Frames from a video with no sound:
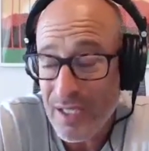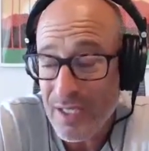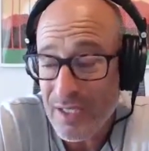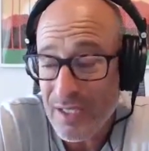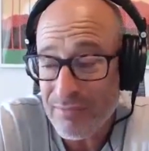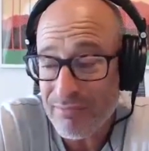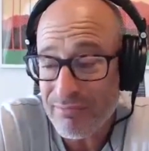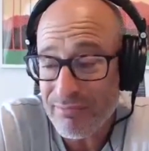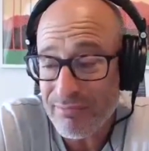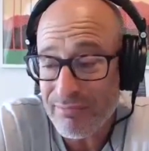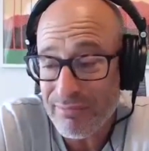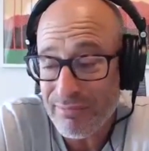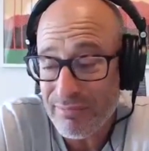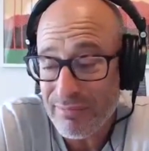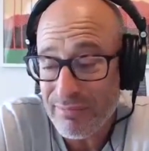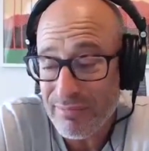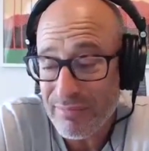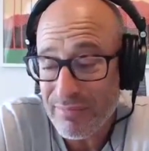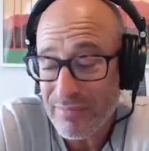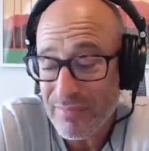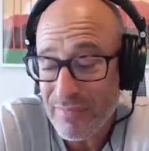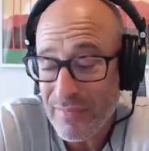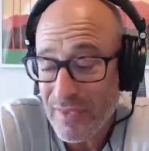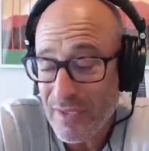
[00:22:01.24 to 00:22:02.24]
um,
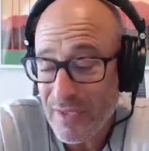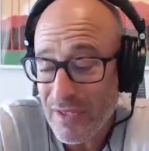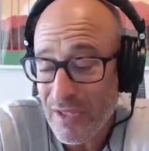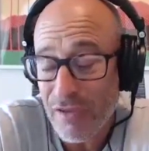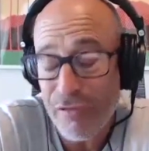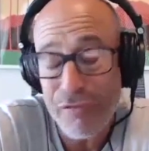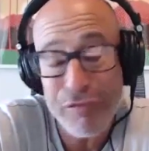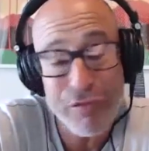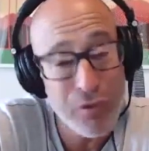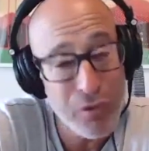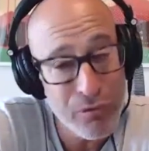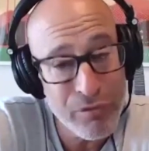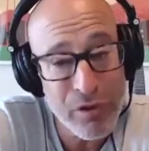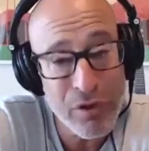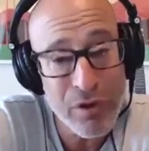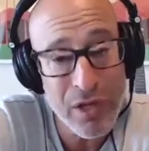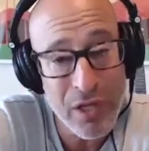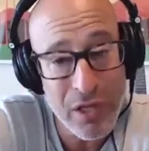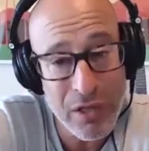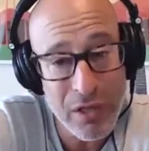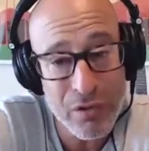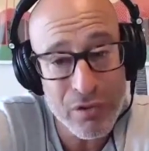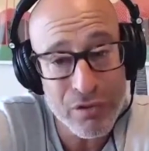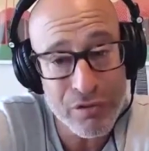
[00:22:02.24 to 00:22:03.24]
a few
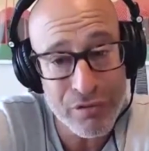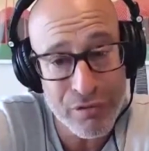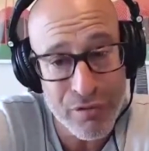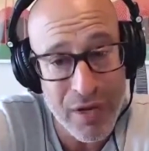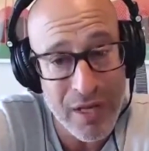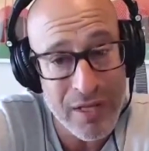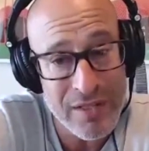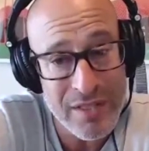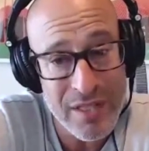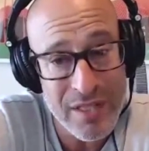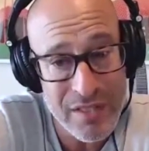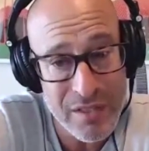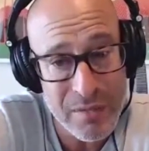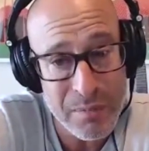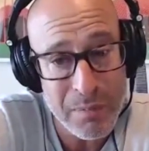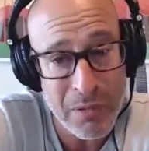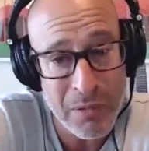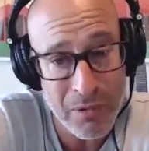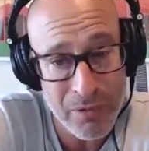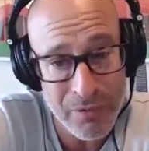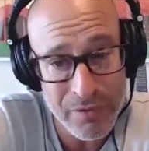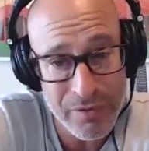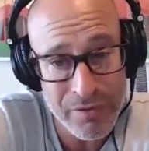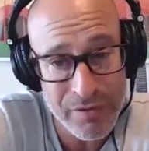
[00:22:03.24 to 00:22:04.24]
very close friends, I
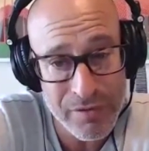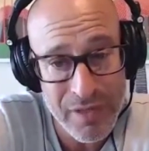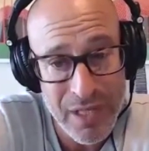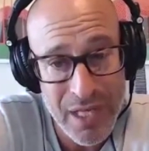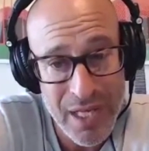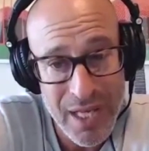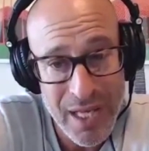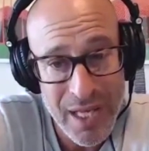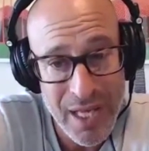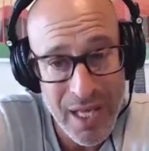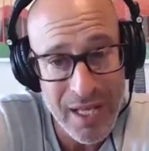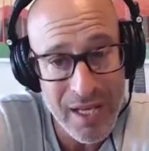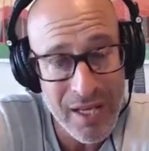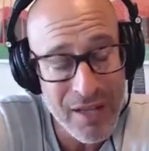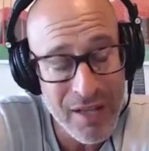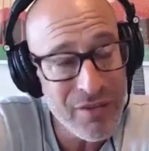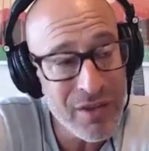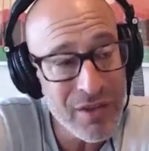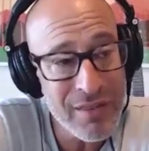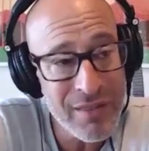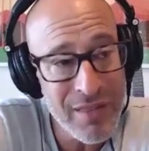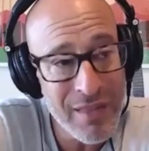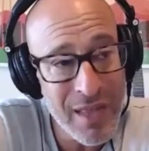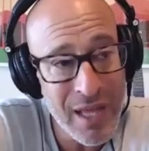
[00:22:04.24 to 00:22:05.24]
suppose. And
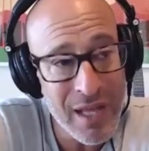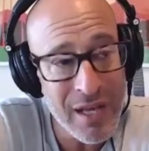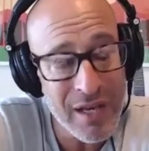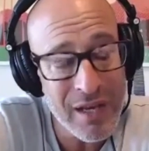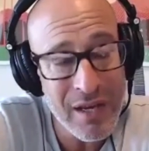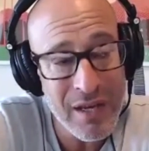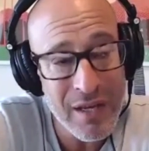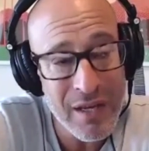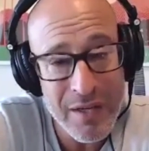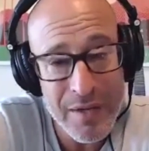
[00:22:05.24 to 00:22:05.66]
even well, then,